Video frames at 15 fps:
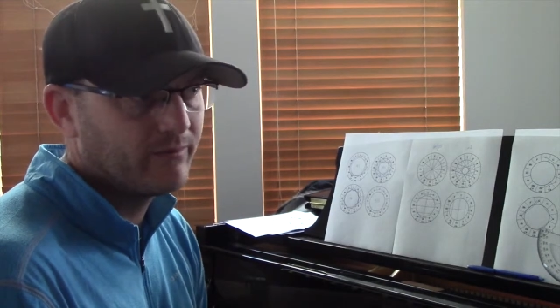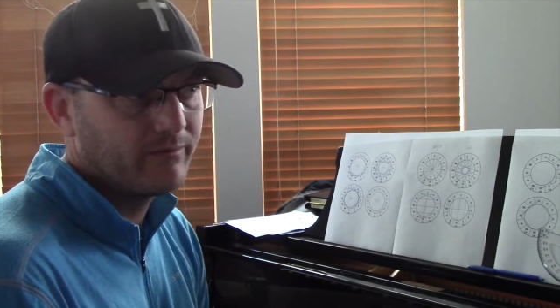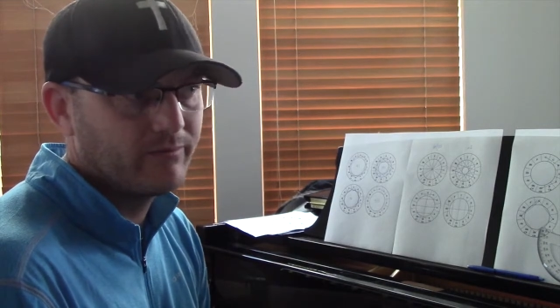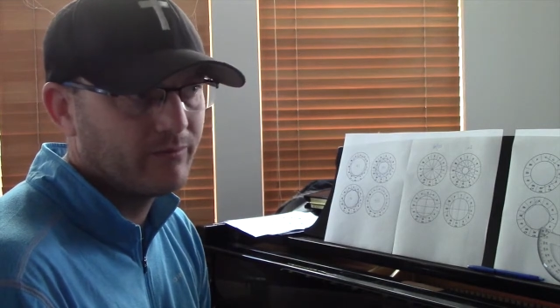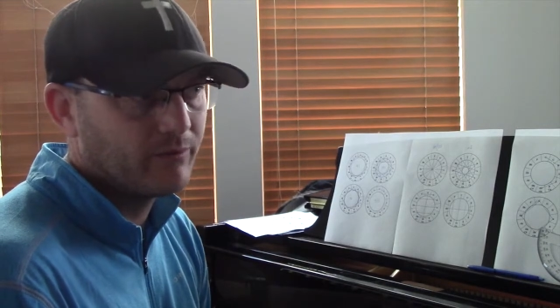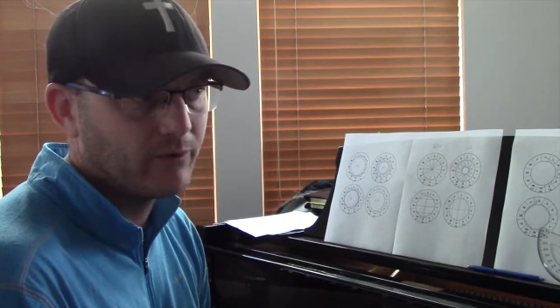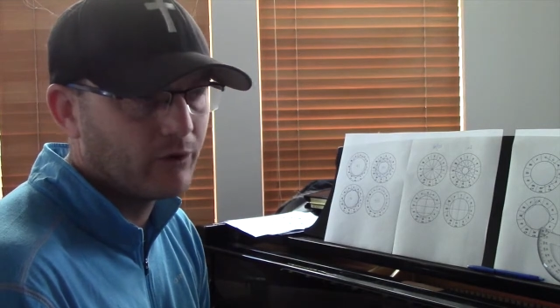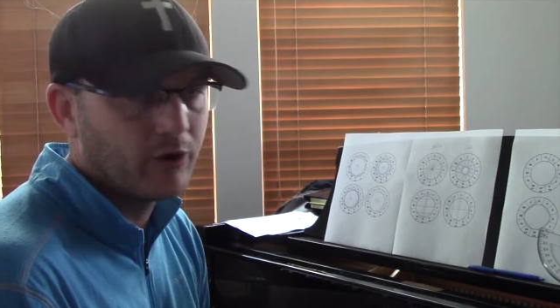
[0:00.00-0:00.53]

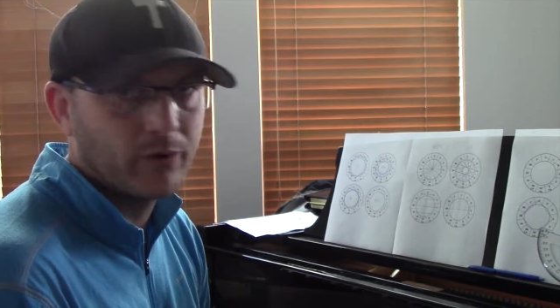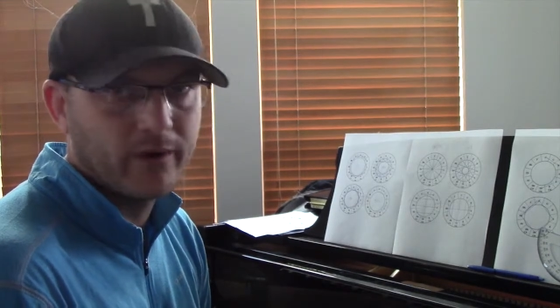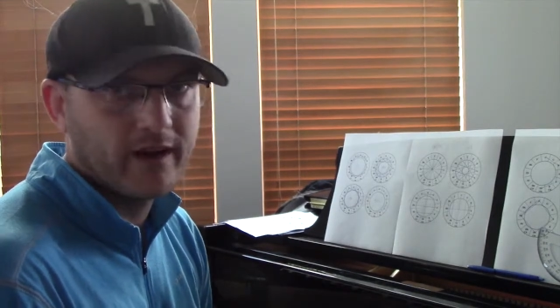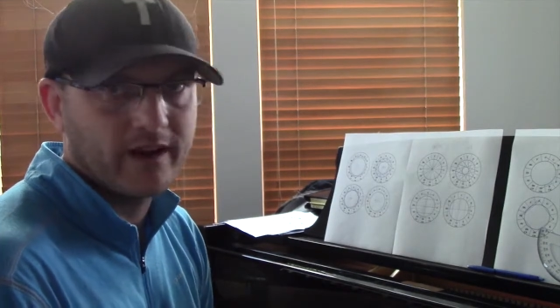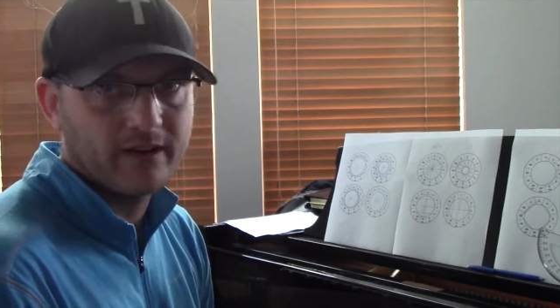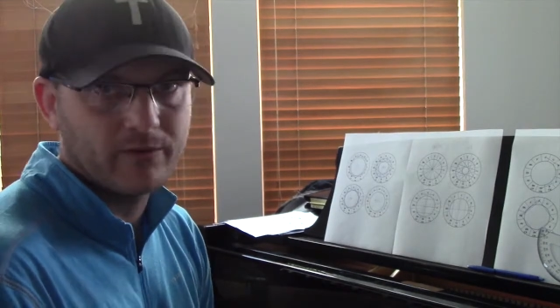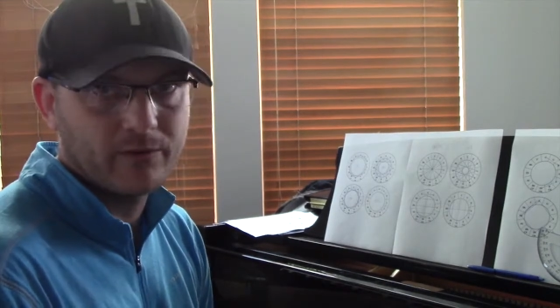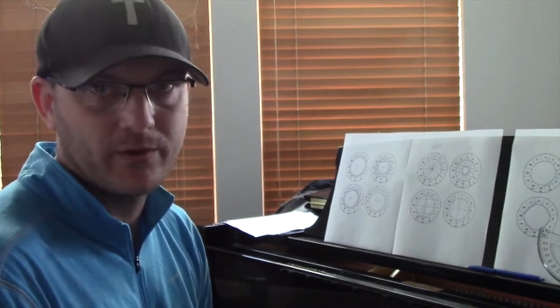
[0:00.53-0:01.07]
the only way
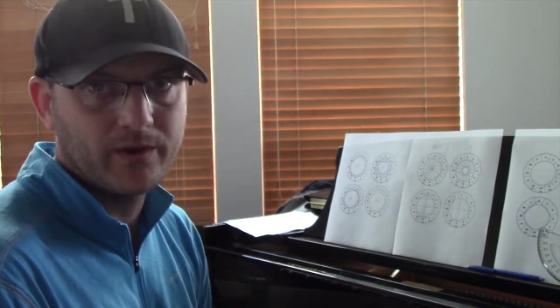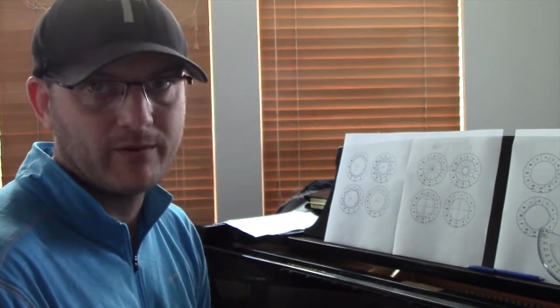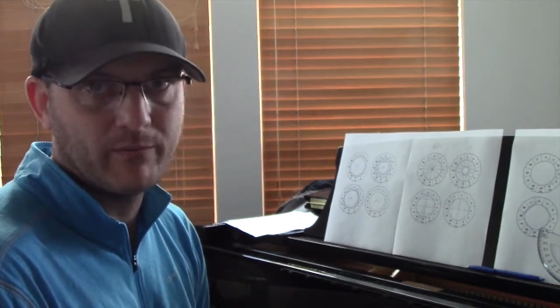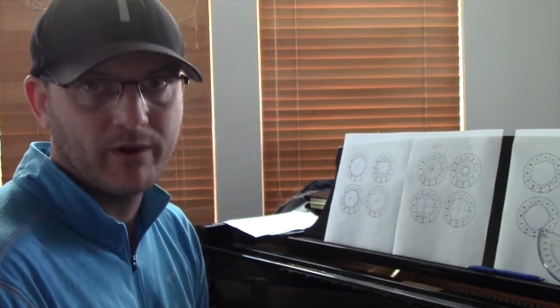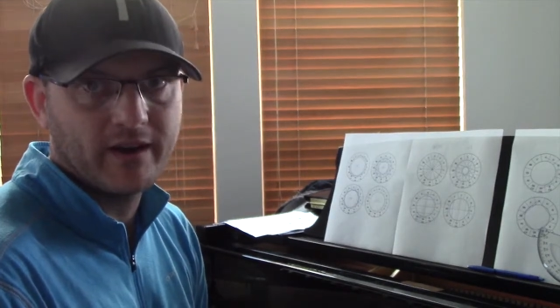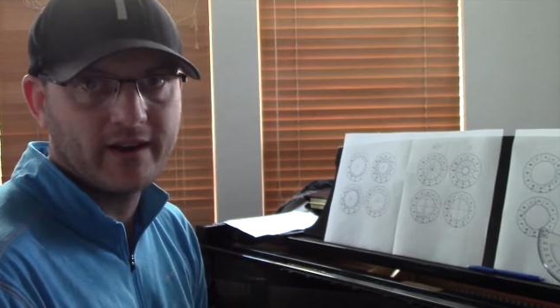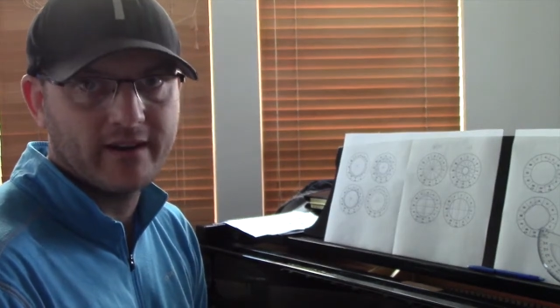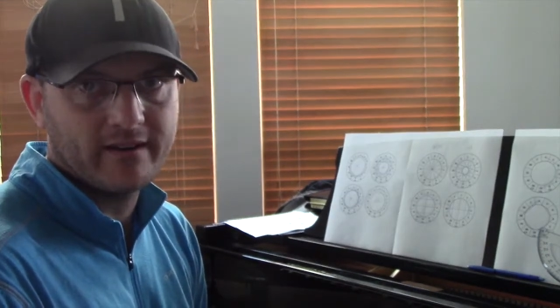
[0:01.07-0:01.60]
I could really
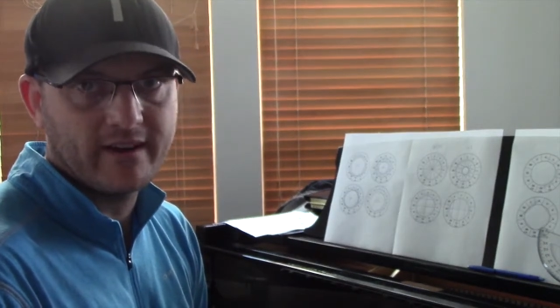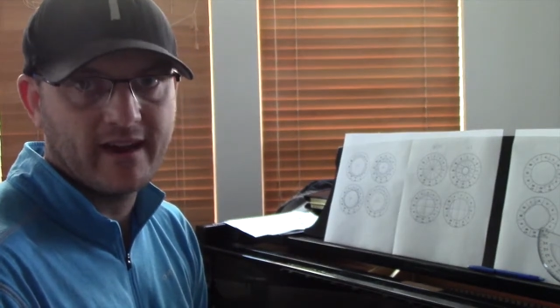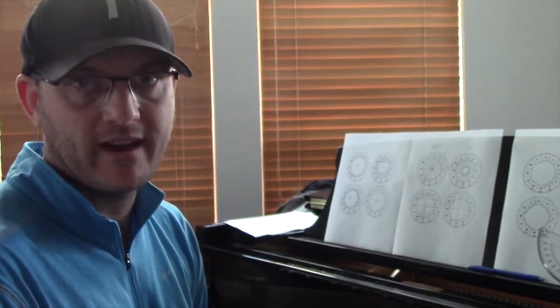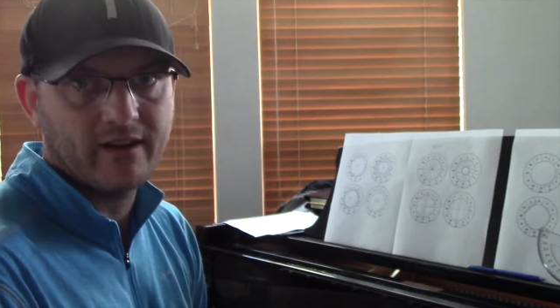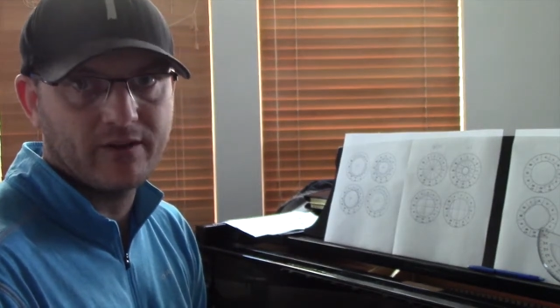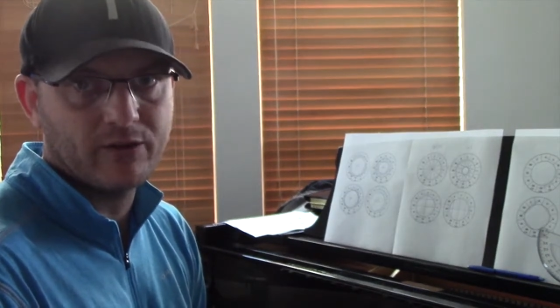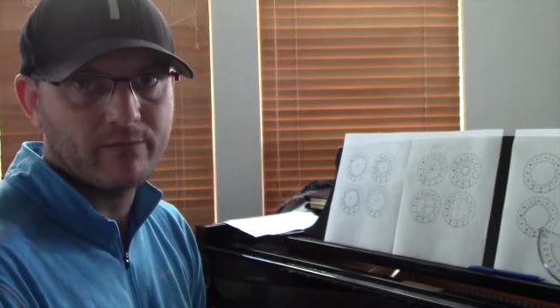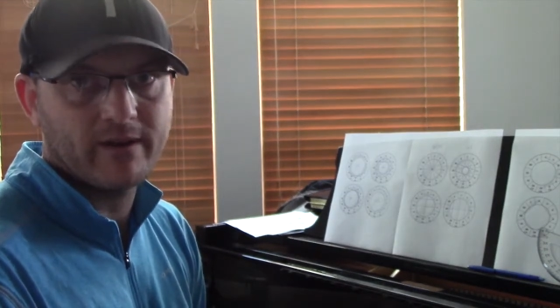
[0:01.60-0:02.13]
break it
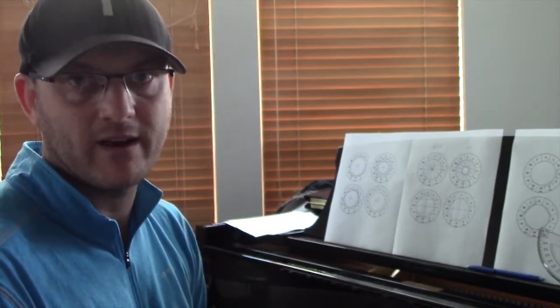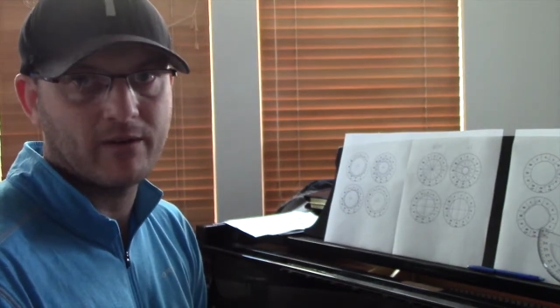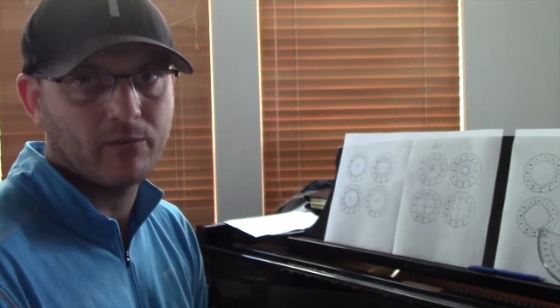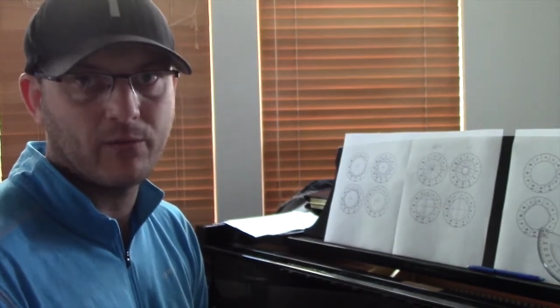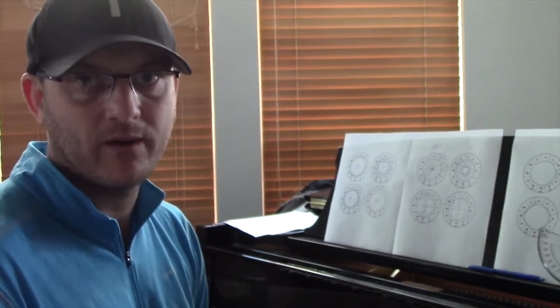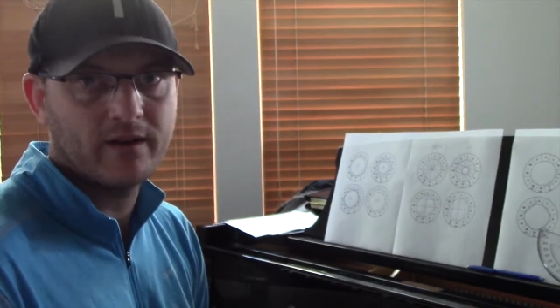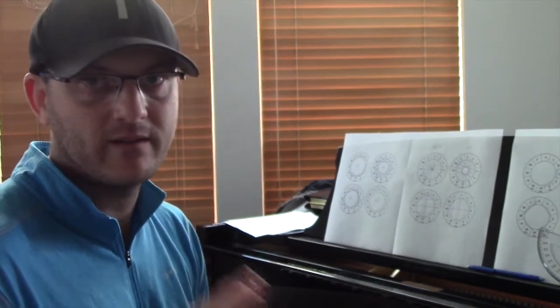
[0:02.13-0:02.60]
down, no matter